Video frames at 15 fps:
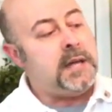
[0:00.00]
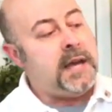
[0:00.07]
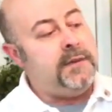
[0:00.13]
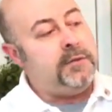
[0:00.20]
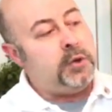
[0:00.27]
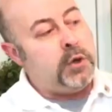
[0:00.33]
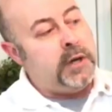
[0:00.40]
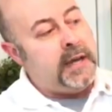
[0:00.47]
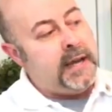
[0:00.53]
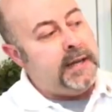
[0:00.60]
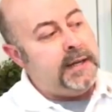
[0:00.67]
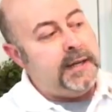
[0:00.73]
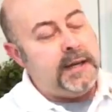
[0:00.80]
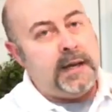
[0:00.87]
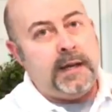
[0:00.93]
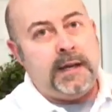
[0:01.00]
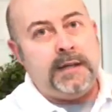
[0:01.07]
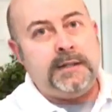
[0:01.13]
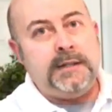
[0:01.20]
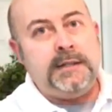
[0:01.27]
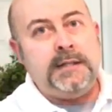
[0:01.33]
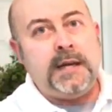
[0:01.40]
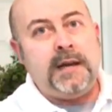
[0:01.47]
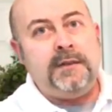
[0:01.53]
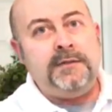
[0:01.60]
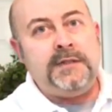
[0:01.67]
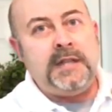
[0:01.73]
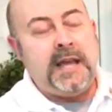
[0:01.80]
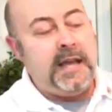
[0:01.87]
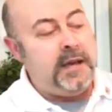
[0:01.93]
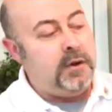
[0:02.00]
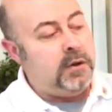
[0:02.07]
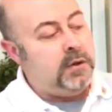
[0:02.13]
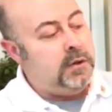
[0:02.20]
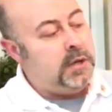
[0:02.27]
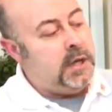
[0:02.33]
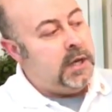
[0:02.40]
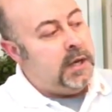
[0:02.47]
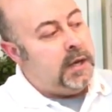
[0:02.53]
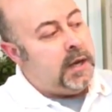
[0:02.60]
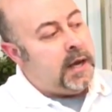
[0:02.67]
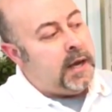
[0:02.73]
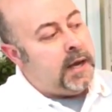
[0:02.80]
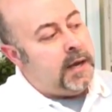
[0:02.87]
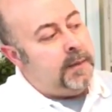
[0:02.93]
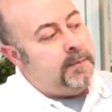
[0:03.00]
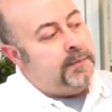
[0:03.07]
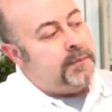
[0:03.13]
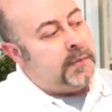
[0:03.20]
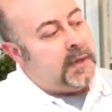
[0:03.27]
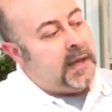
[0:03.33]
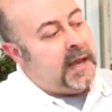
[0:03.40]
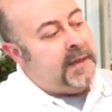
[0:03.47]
I've created a dovetail um,